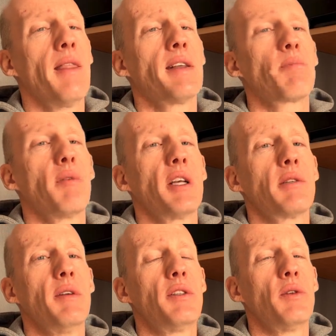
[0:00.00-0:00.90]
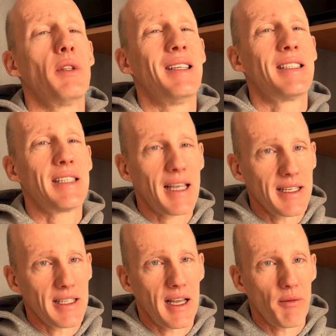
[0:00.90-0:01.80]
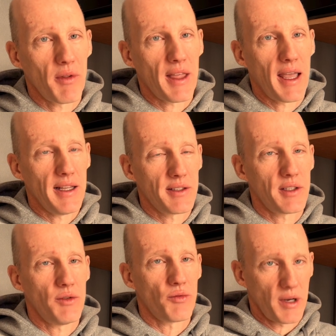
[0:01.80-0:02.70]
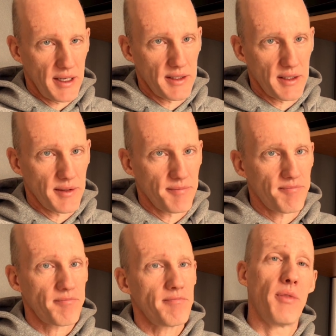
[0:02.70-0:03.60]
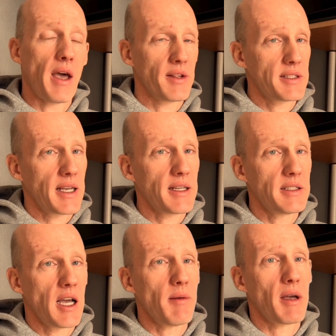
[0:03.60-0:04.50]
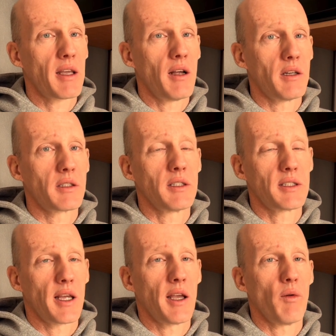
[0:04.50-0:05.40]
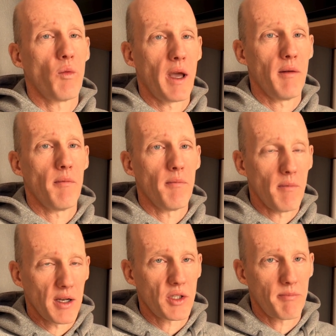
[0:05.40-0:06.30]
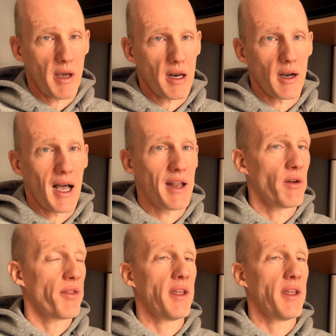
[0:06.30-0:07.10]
this brings me to the second time with the Henson razor. Now the second time I can honestly say went much better. I don't